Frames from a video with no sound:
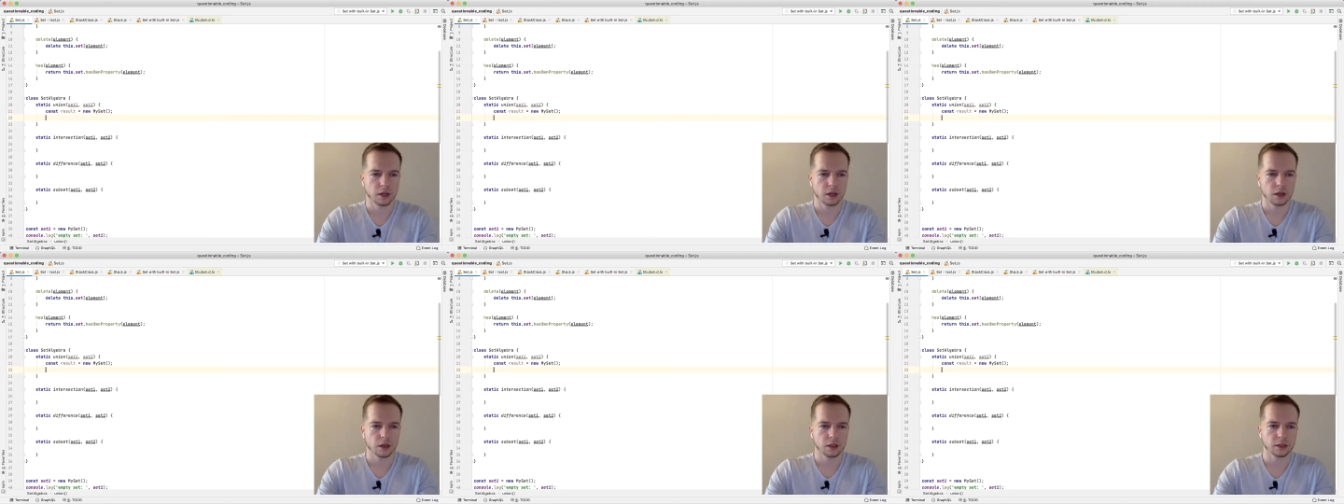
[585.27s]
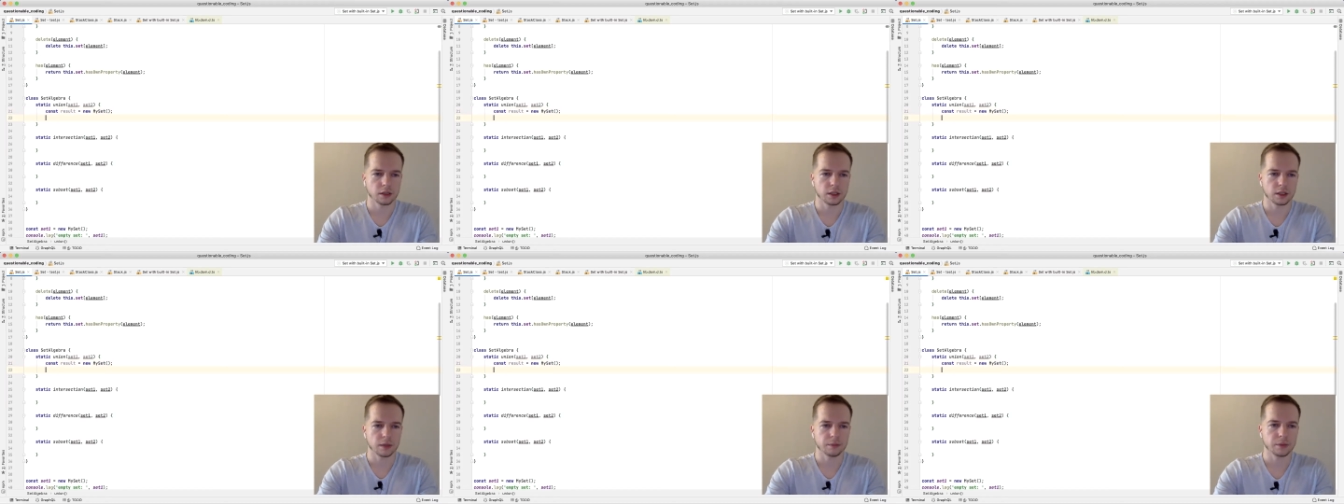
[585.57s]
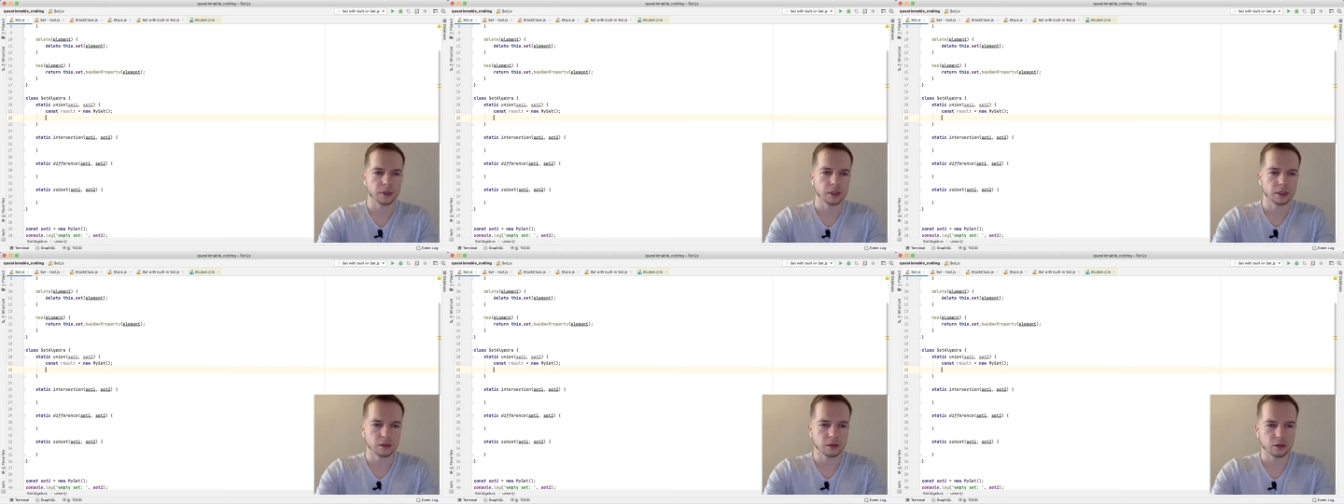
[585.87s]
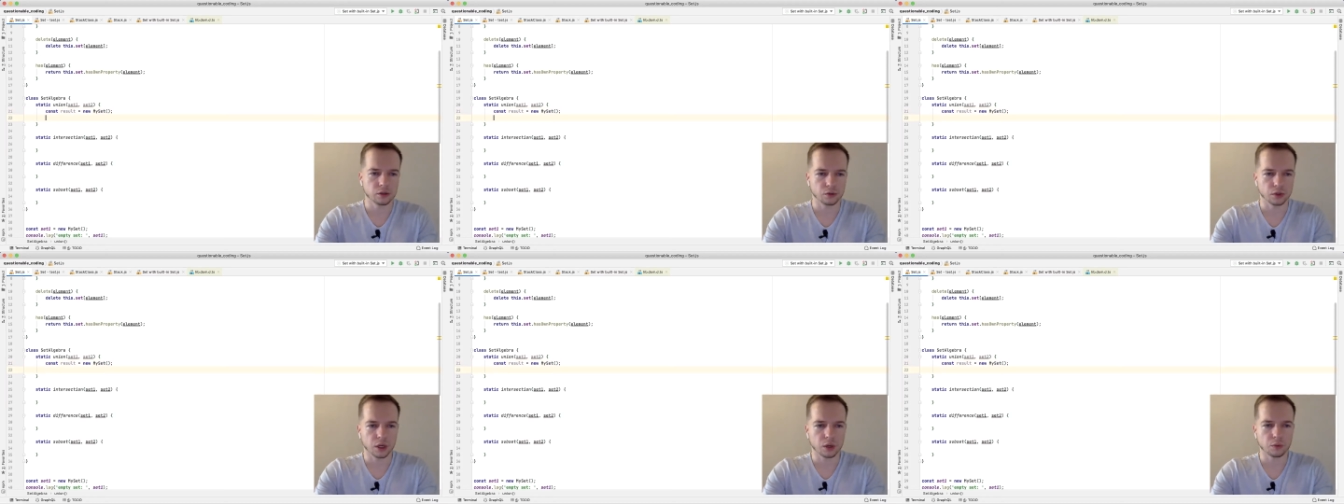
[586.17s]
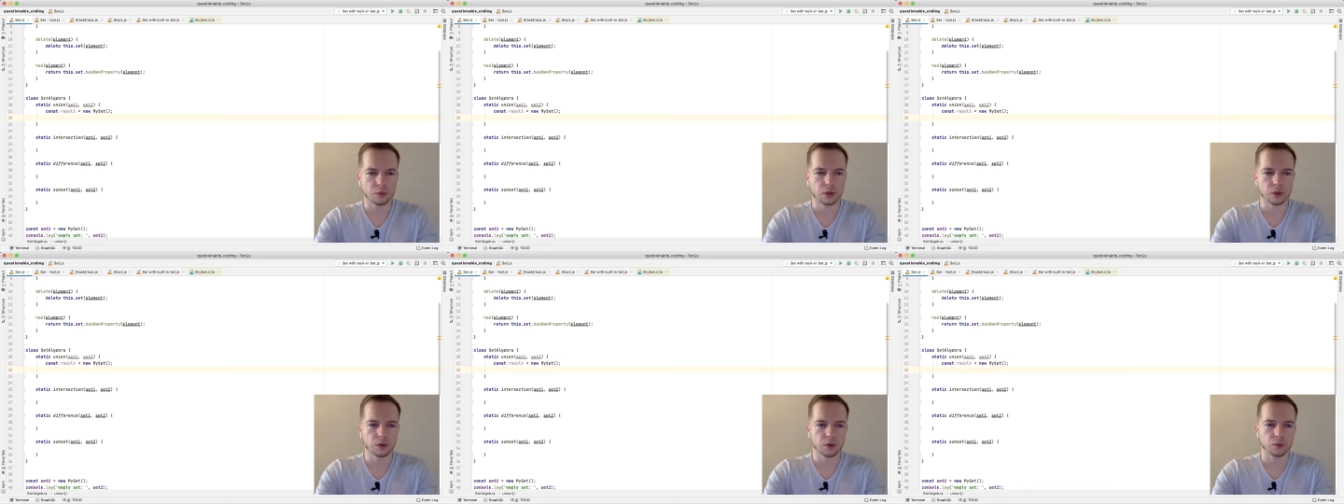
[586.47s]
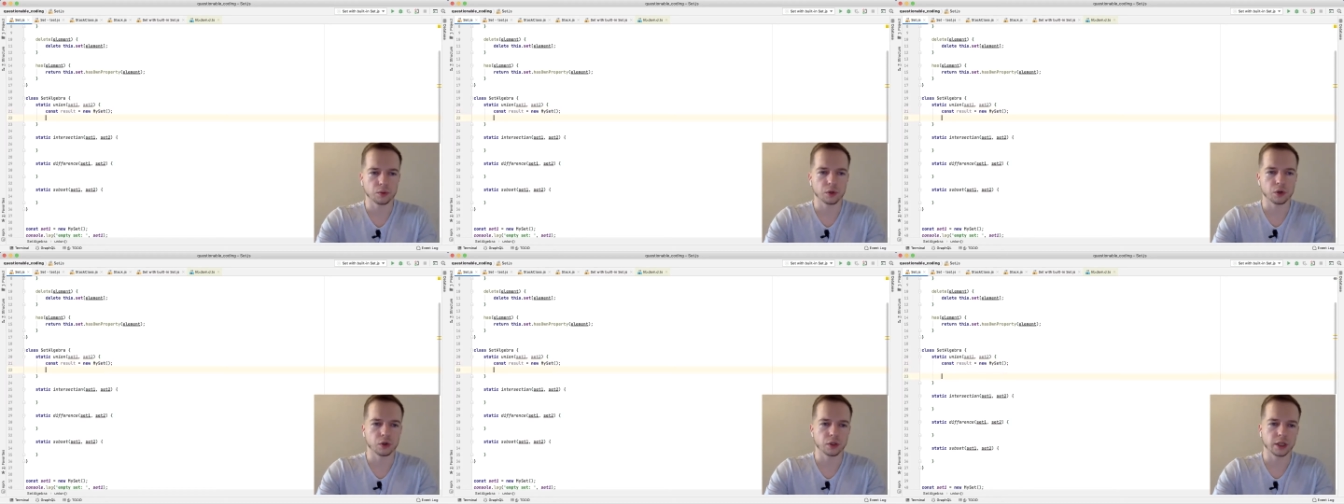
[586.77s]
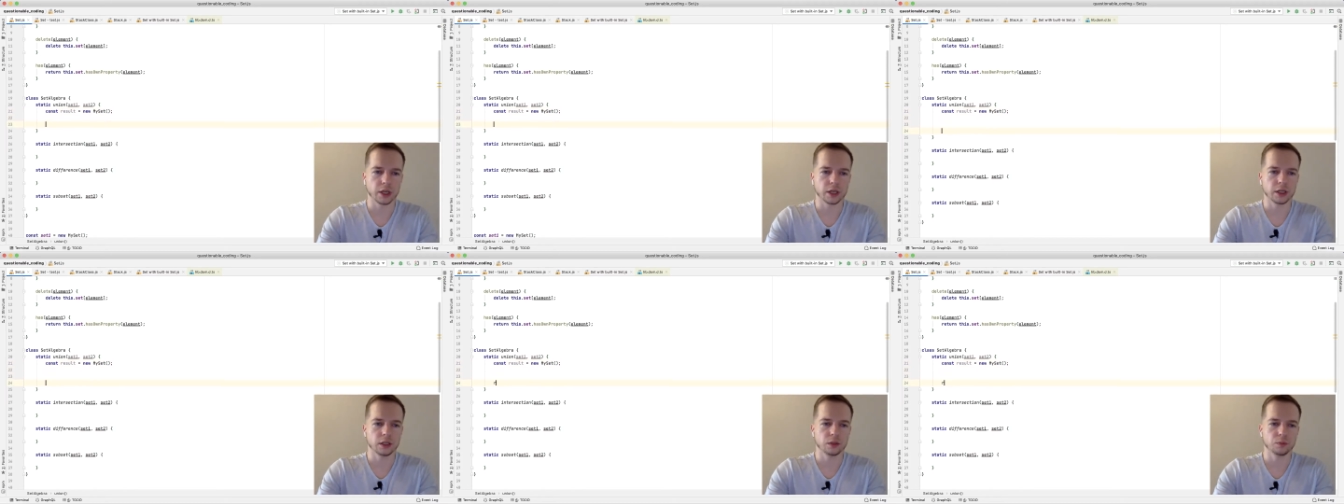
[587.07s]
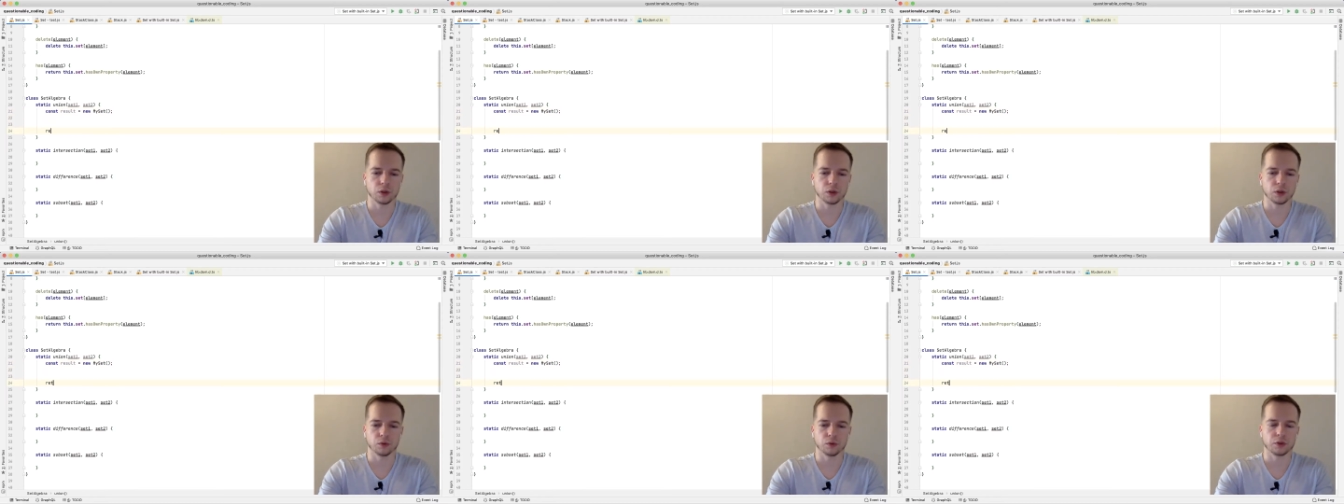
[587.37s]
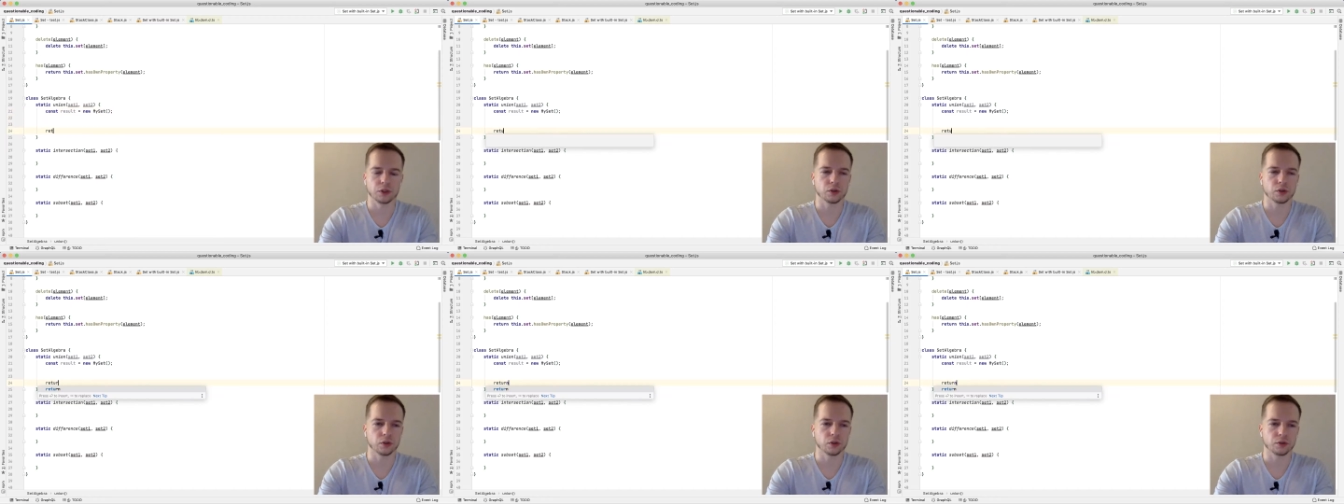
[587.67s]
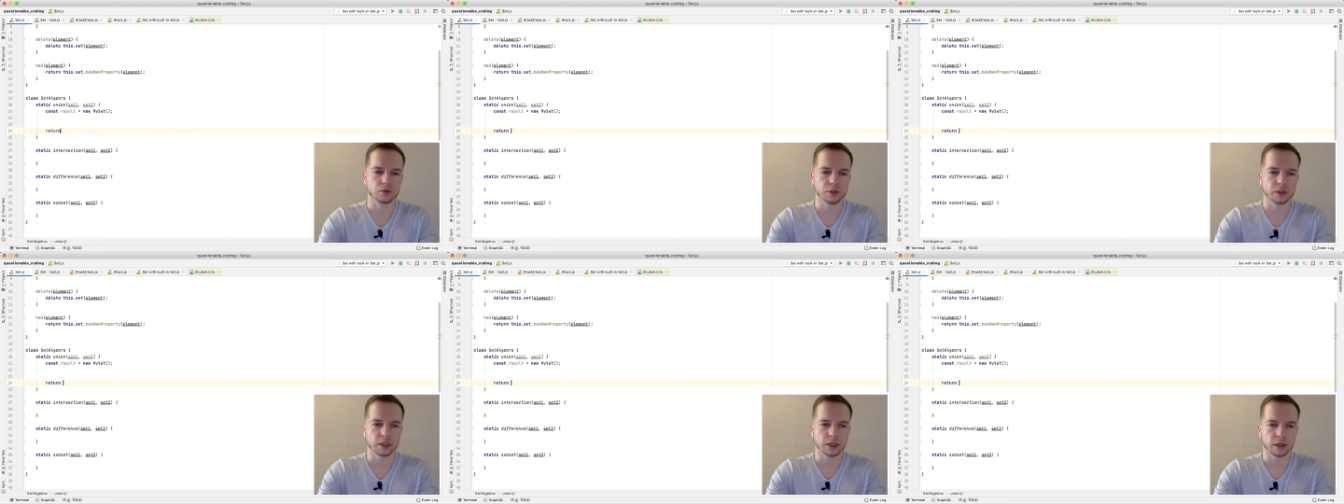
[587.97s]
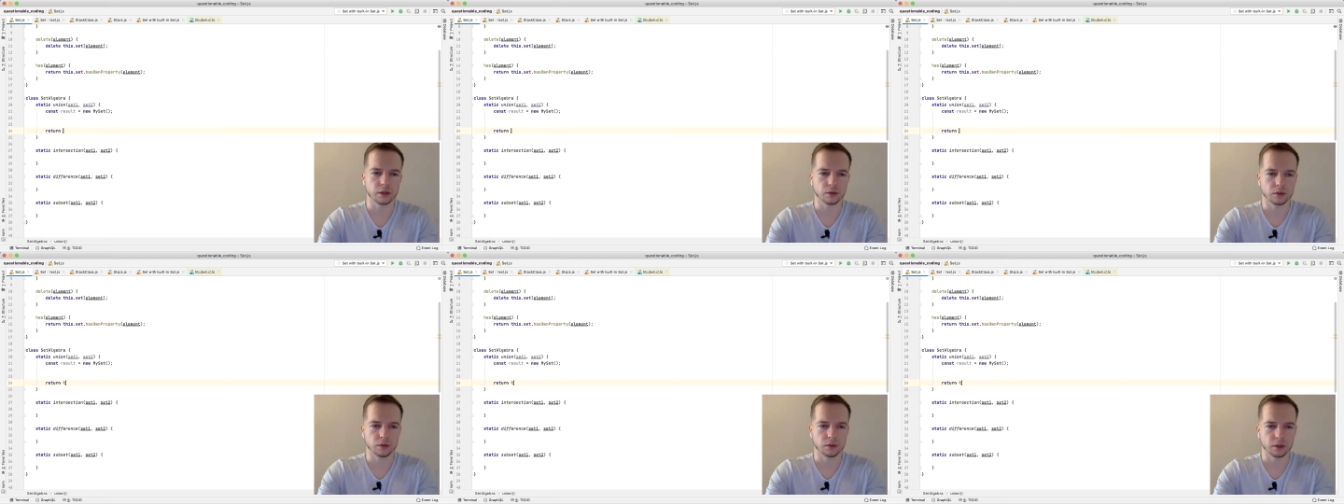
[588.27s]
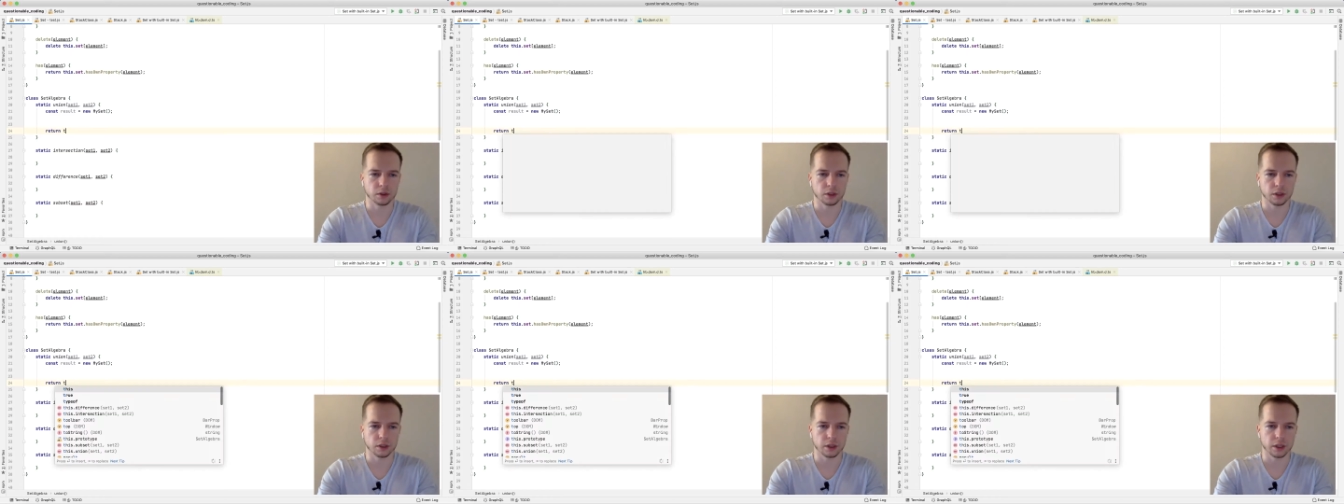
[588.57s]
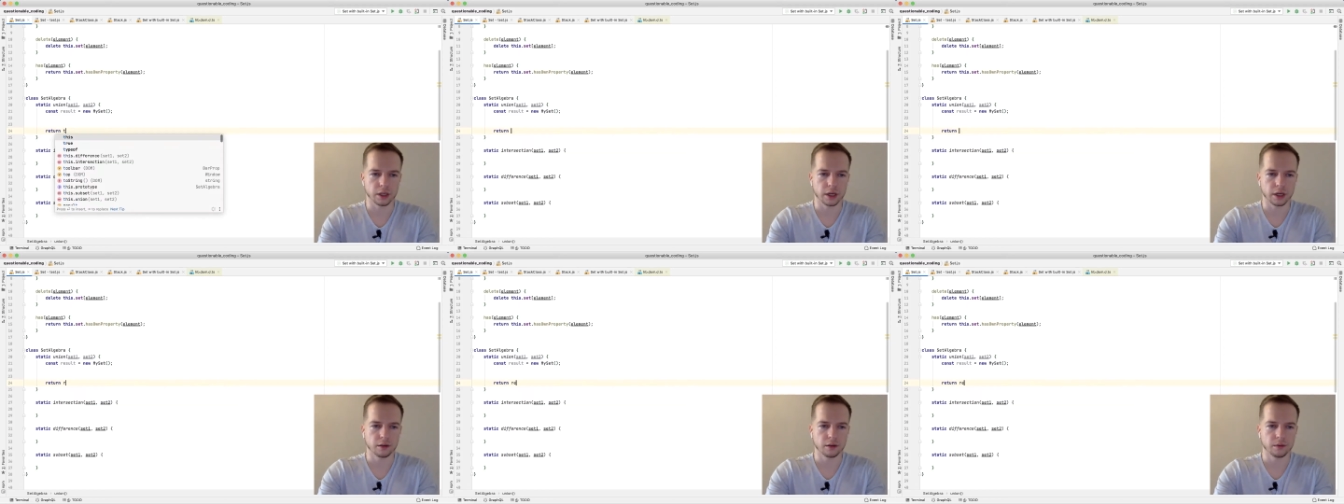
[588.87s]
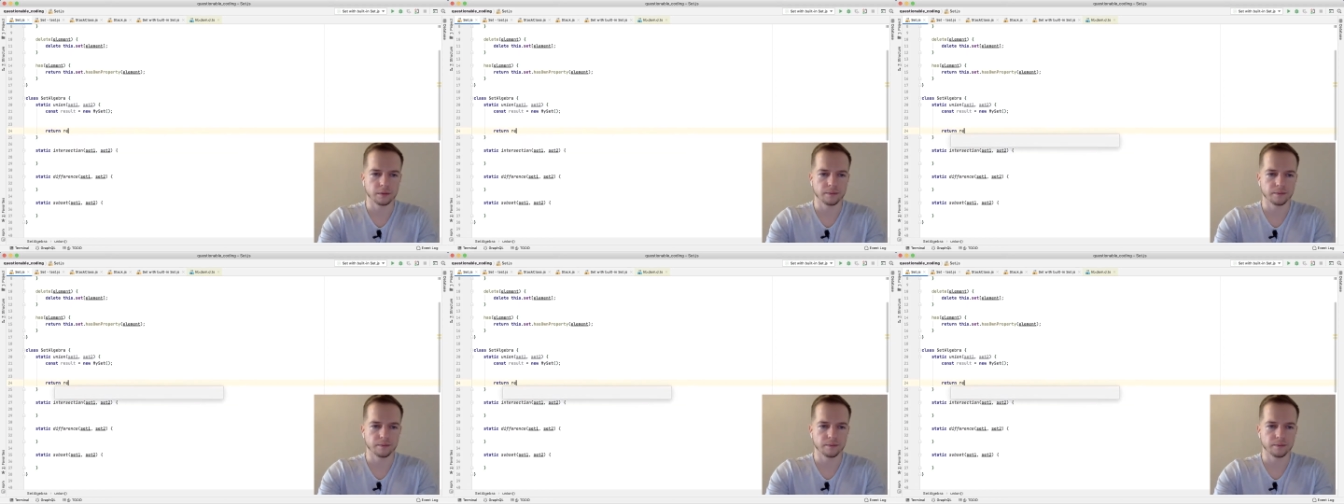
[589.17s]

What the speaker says: It's empty, so now we're going to edit. We'll return result in the end.